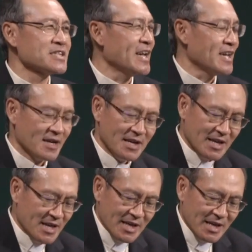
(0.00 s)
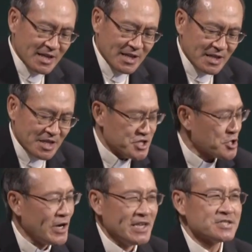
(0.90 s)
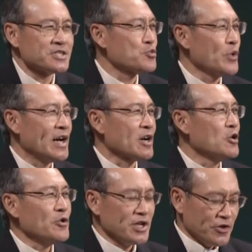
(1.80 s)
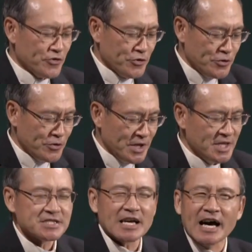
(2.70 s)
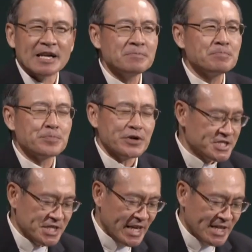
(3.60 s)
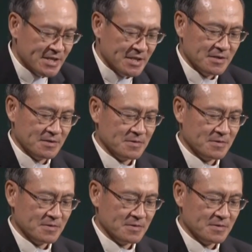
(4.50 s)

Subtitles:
like, this crisis we are going through is unprecedented,